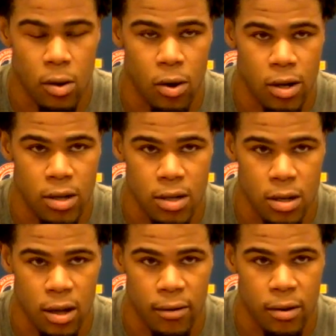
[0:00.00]
the Hornets,
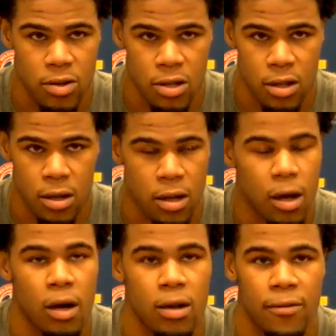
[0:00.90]
and de-
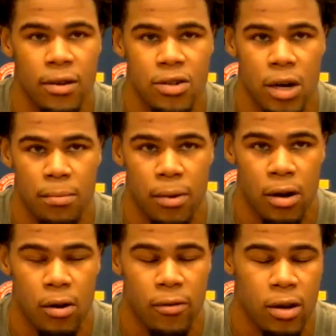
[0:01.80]
de- uh, definitely trying to
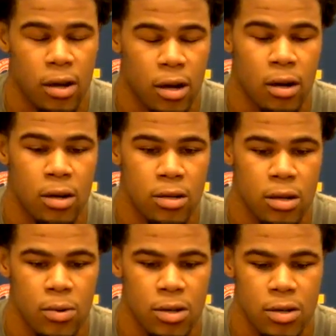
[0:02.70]
bring it over here
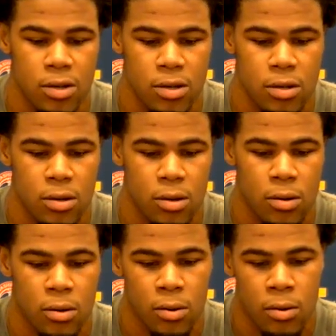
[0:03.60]
to the Wizards.
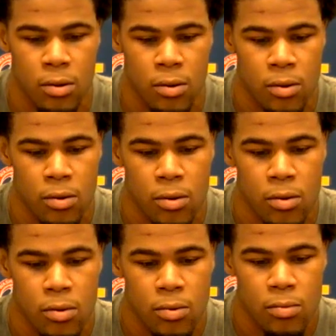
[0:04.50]

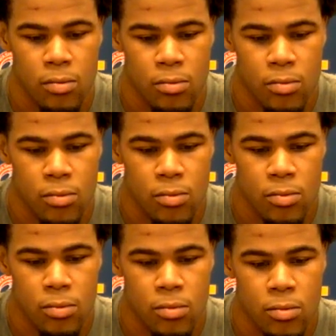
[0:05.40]
Thank you very
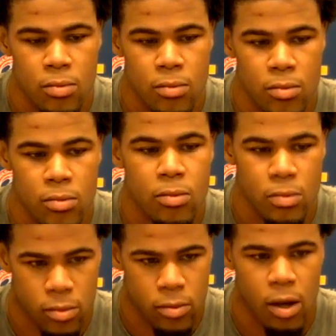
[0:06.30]
much.
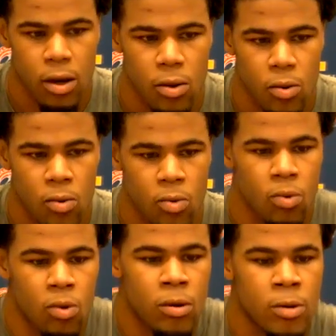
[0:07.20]
Thank
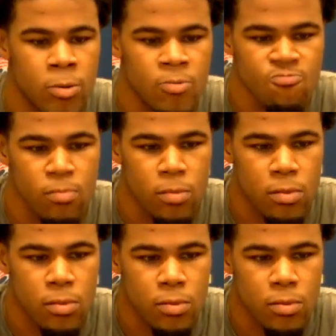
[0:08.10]
you, Neil.